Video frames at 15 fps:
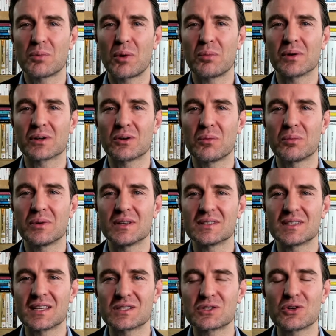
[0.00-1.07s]
public companies
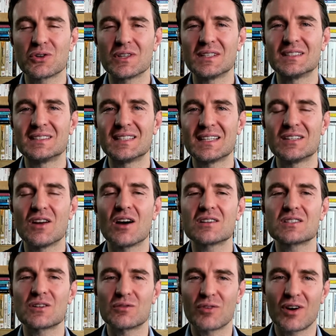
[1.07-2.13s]
they studied did not
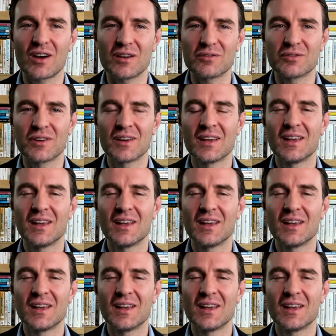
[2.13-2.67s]
survive.